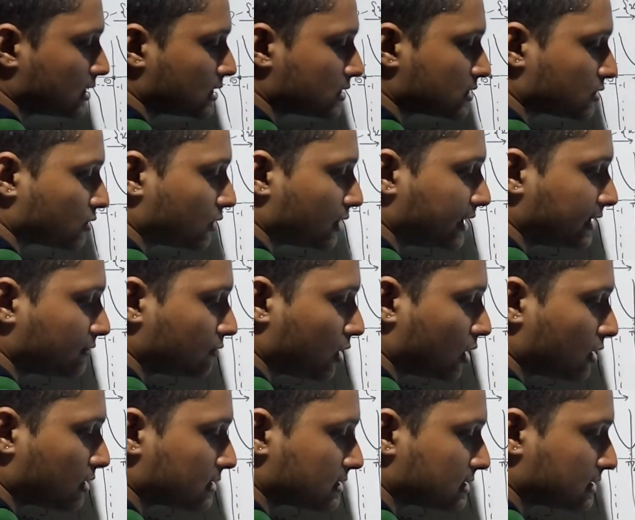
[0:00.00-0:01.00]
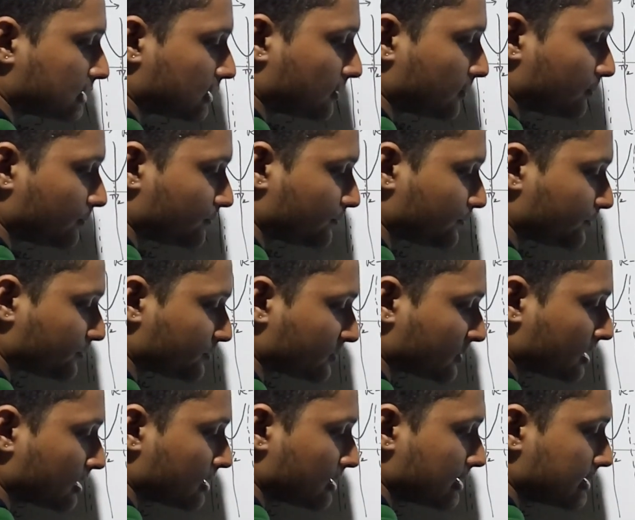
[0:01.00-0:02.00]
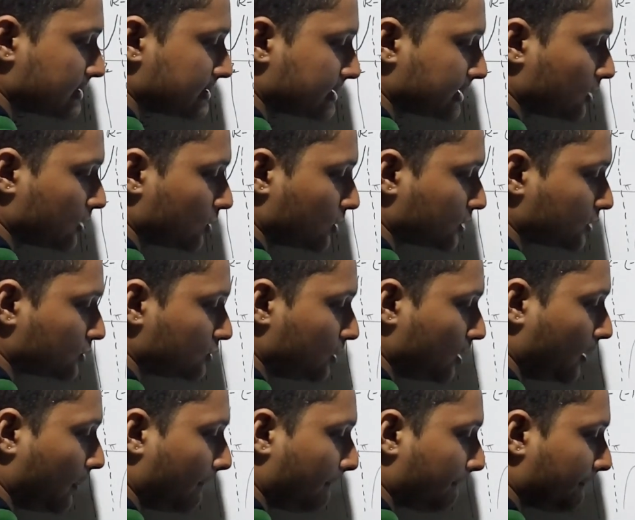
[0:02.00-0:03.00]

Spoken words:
So it was 0 to